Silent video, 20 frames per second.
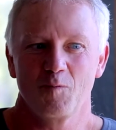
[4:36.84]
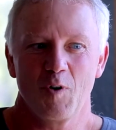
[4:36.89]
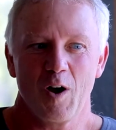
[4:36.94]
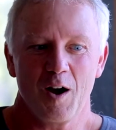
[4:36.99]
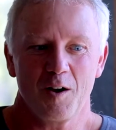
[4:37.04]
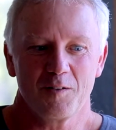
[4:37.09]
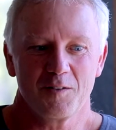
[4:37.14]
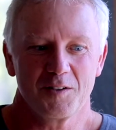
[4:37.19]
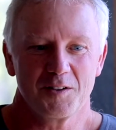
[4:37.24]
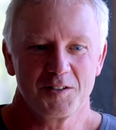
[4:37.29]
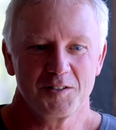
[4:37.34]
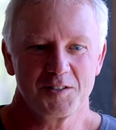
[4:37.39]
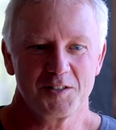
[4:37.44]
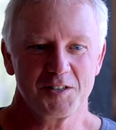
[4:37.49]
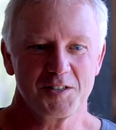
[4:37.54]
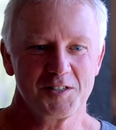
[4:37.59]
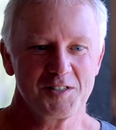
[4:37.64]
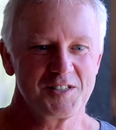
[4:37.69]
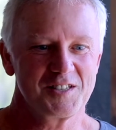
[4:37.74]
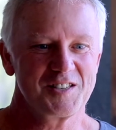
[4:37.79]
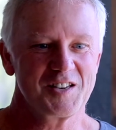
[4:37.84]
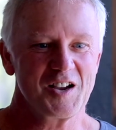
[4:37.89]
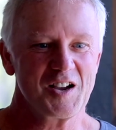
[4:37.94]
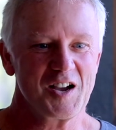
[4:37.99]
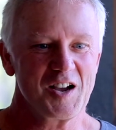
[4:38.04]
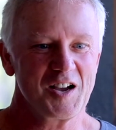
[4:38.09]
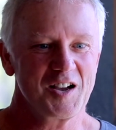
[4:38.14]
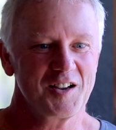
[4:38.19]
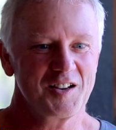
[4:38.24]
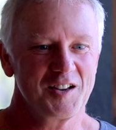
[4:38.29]
Well, it's just
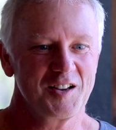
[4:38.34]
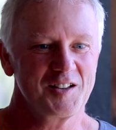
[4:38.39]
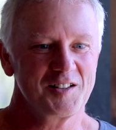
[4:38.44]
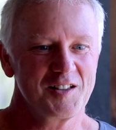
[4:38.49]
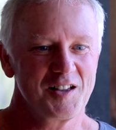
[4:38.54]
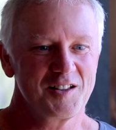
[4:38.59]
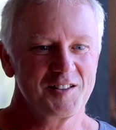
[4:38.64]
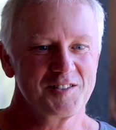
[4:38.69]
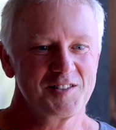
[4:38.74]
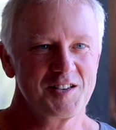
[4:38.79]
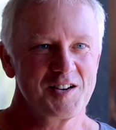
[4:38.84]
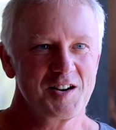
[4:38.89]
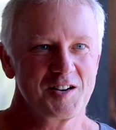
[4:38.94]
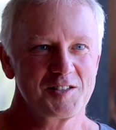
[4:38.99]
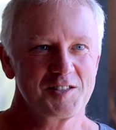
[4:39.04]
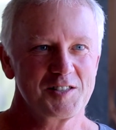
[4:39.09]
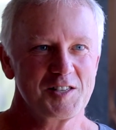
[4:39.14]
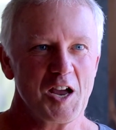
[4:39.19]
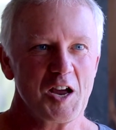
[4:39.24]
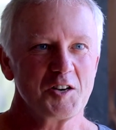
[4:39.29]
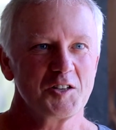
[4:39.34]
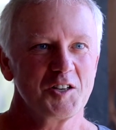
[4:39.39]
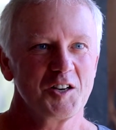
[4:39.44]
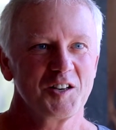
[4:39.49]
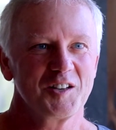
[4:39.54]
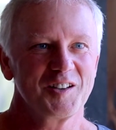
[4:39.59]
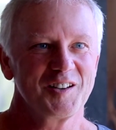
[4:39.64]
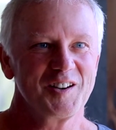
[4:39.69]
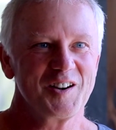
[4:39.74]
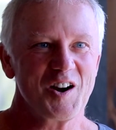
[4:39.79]
it's an
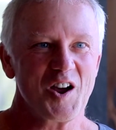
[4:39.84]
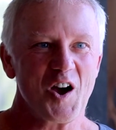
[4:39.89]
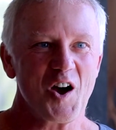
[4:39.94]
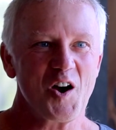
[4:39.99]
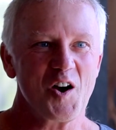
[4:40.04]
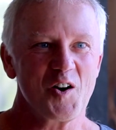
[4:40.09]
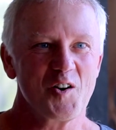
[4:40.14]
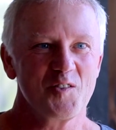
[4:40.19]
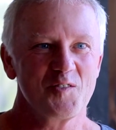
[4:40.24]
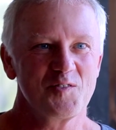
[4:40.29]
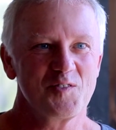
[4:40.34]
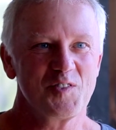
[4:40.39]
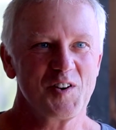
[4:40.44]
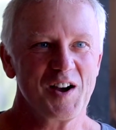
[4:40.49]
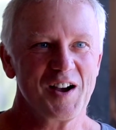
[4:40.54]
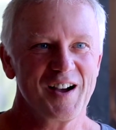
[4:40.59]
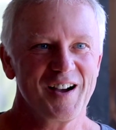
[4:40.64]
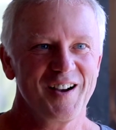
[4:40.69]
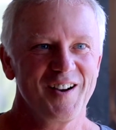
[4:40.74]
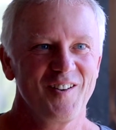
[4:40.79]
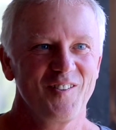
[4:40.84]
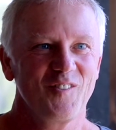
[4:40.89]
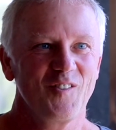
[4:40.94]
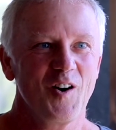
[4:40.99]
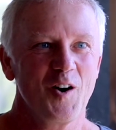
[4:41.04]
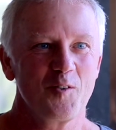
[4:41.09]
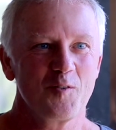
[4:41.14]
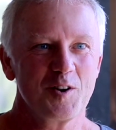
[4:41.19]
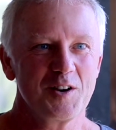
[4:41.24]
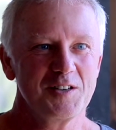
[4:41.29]
extension of
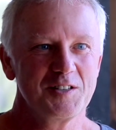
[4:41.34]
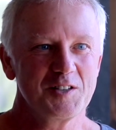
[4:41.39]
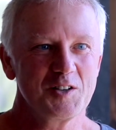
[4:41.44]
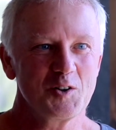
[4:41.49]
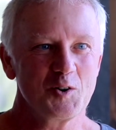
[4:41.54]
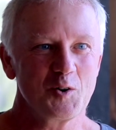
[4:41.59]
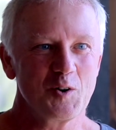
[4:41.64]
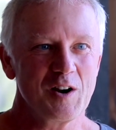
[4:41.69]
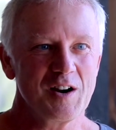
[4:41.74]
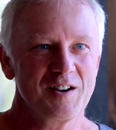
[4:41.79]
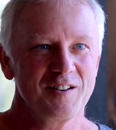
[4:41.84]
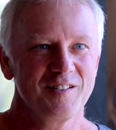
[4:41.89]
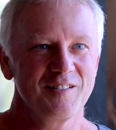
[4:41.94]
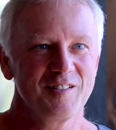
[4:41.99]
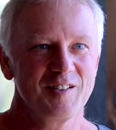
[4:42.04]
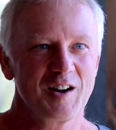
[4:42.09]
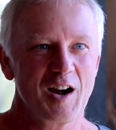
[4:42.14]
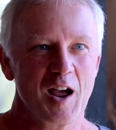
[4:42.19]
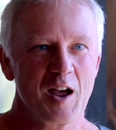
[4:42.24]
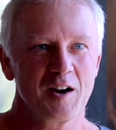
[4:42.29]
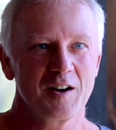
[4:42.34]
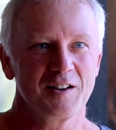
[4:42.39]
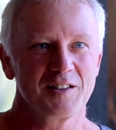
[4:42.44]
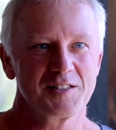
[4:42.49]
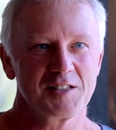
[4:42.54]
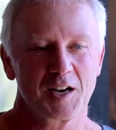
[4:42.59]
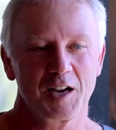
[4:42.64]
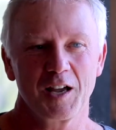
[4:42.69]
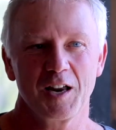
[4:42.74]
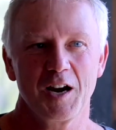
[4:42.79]
what we do, and
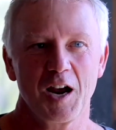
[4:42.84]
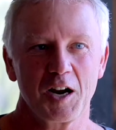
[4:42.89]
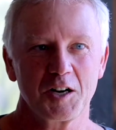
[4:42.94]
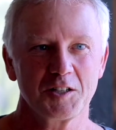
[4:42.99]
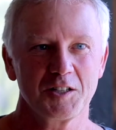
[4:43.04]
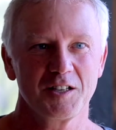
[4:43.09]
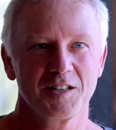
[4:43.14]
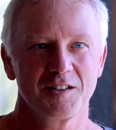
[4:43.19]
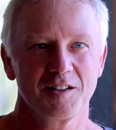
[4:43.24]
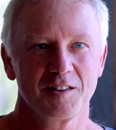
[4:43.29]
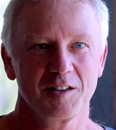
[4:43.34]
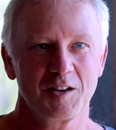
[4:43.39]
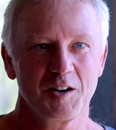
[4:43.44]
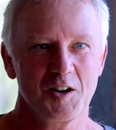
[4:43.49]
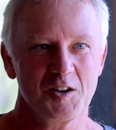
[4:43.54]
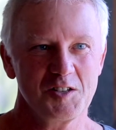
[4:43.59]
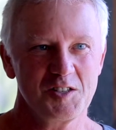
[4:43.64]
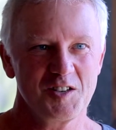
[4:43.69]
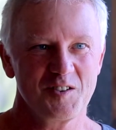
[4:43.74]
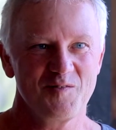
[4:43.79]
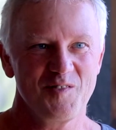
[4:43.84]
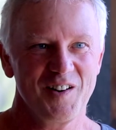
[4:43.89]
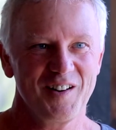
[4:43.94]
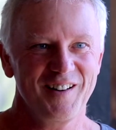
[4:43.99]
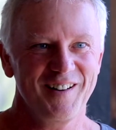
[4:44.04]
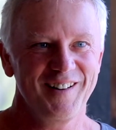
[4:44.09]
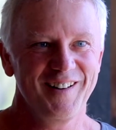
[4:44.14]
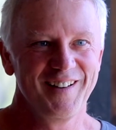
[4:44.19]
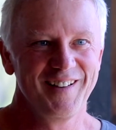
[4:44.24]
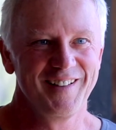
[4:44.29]
it's a connection to the
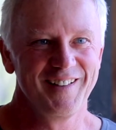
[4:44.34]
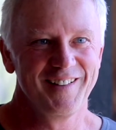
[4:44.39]
customer